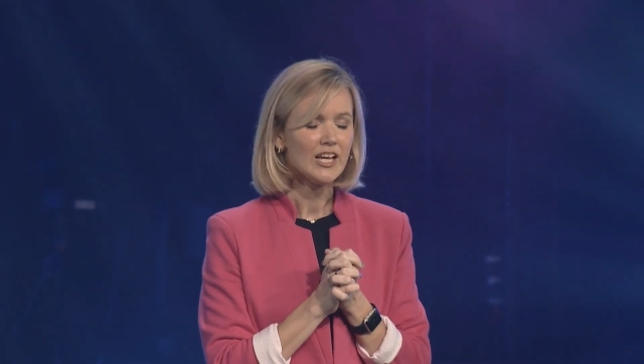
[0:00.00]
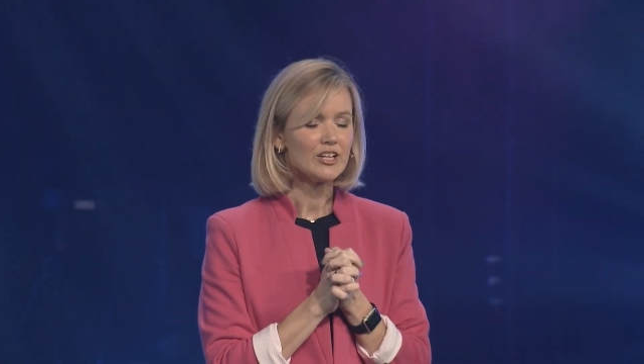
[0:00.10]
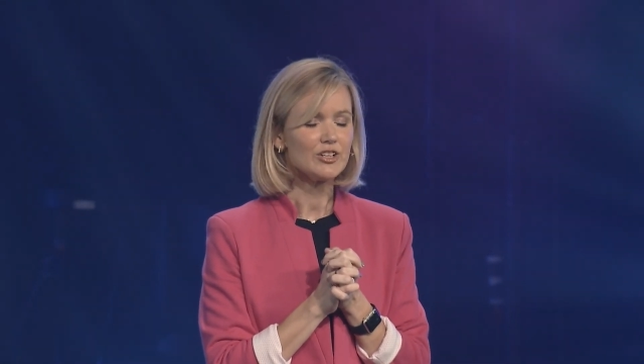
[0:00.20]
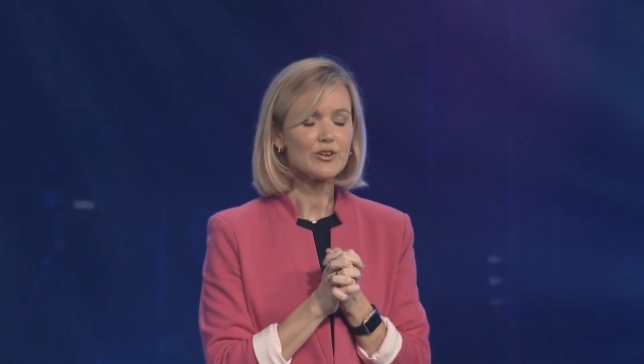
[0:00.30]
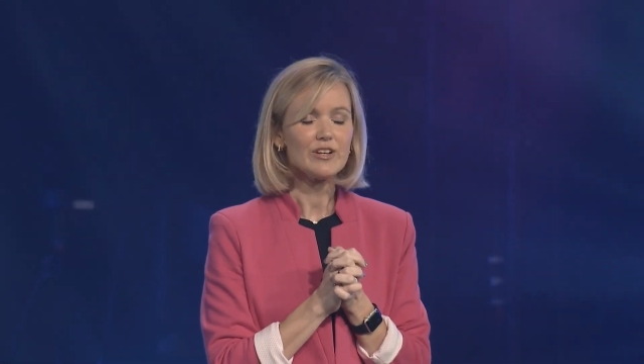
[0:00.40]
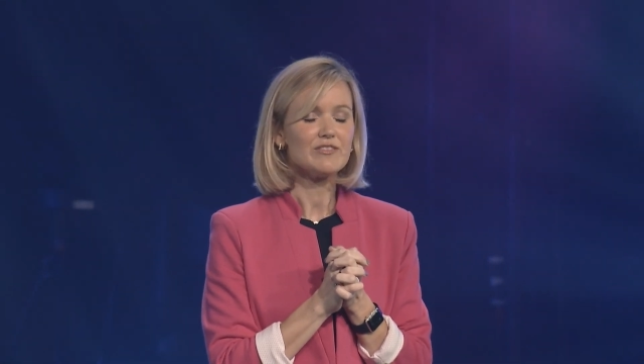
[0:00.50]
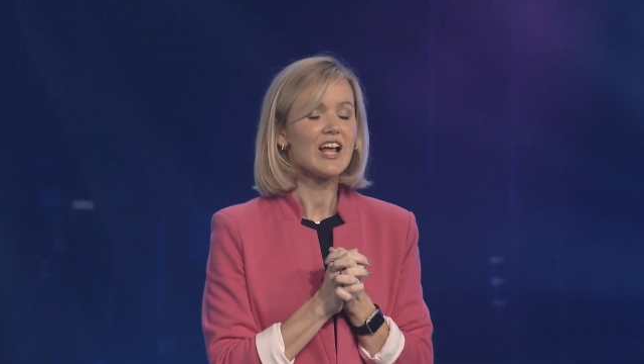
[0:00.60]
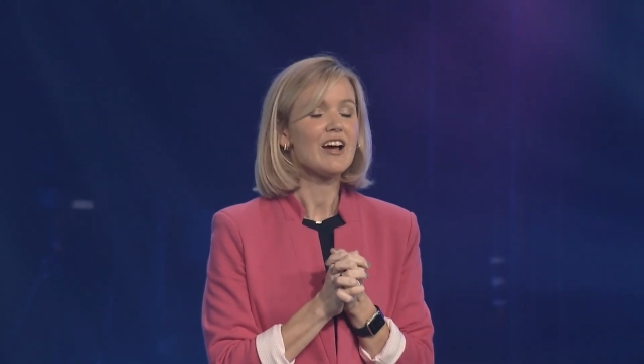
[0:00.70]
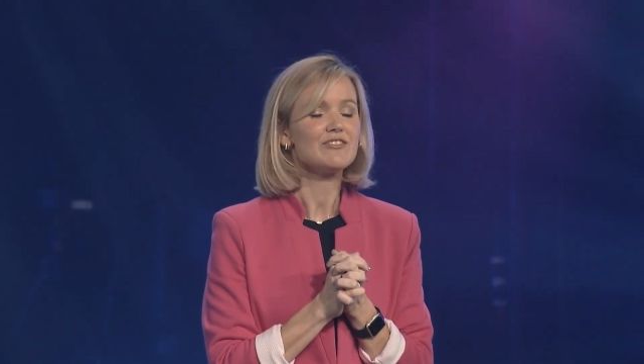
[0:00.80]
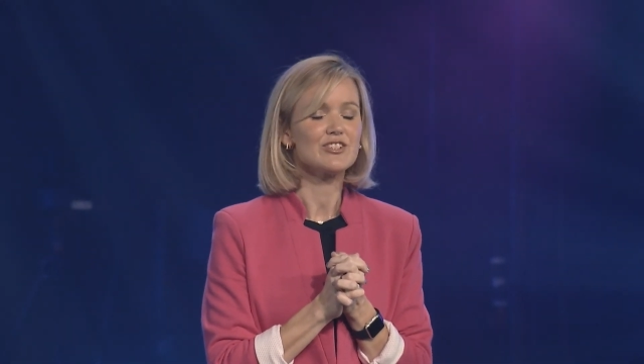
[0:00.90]
You don't even
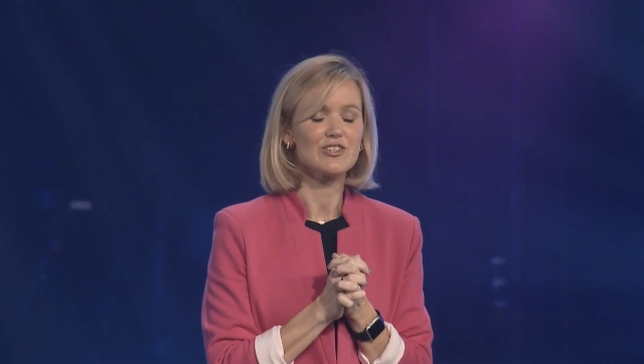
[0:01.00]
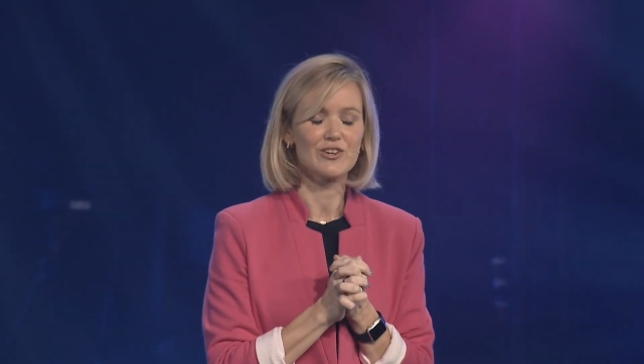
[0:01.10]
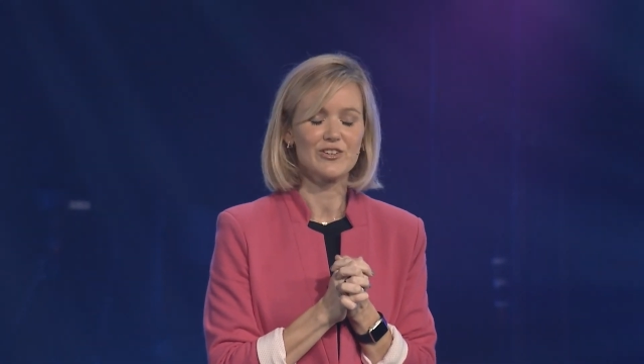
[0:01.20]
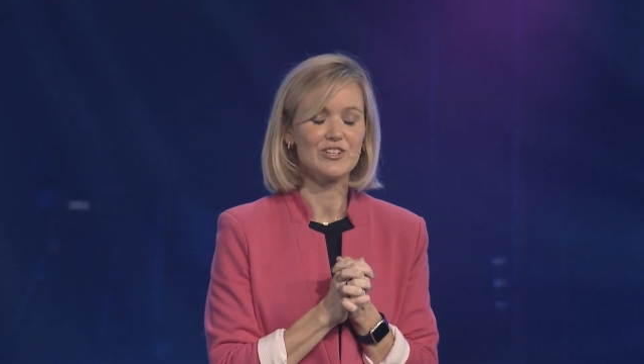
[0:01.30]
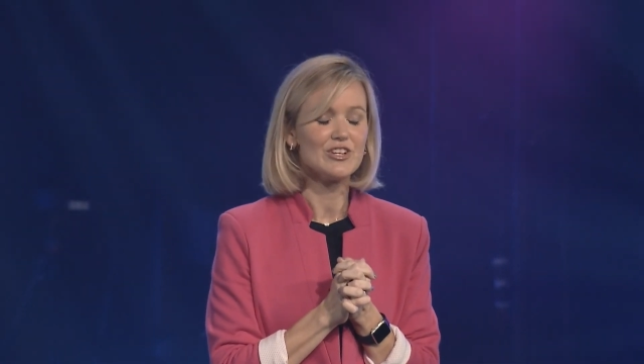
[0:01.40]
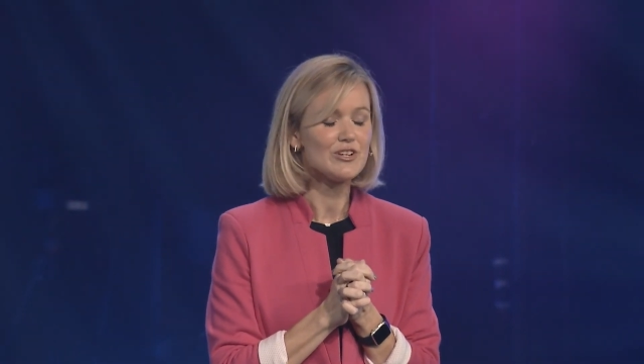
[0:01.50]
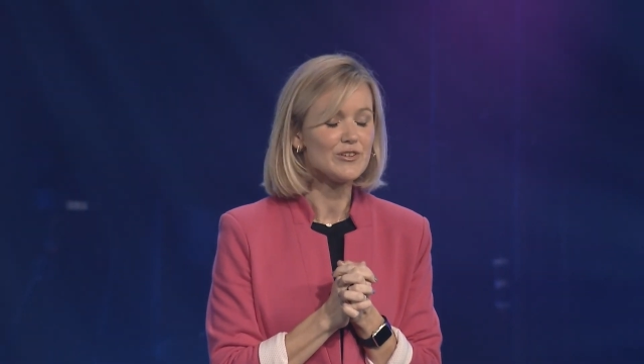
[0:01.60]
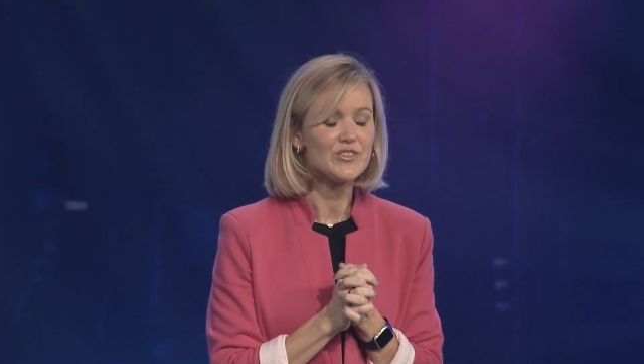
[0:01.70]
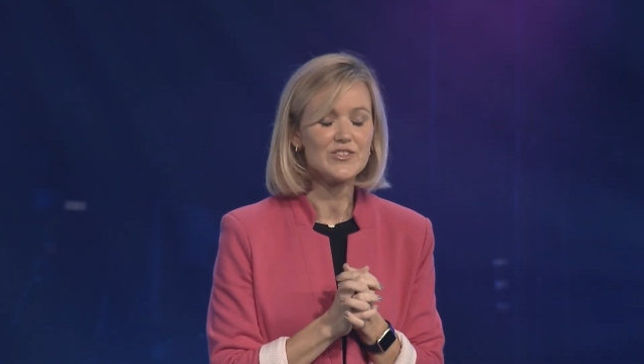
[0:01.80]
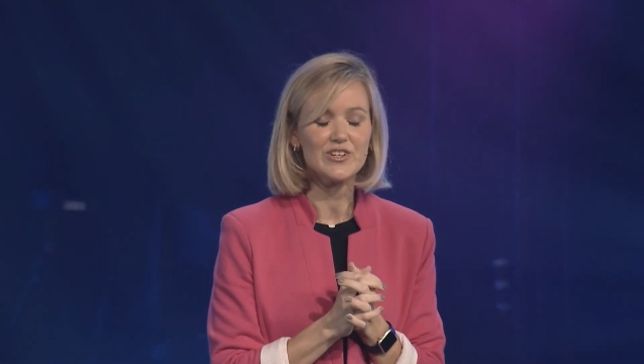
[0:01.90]
have to turn on the news.